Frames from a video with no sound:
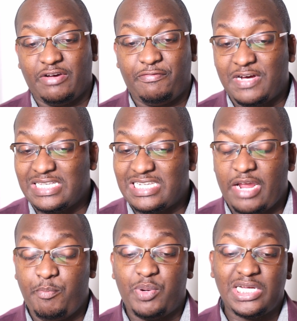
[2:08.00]
a first
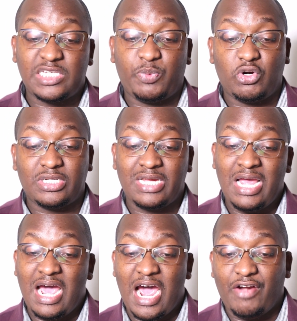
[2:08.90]
time passport,
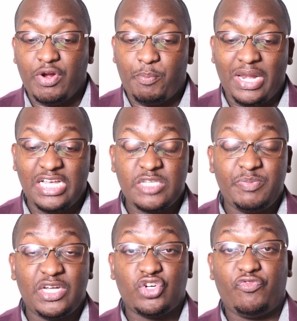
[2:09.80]
a
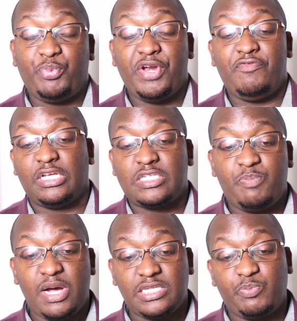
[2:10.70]
replacement of previous
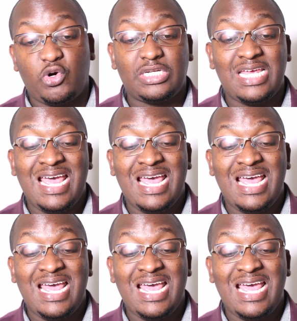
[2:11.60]
passport,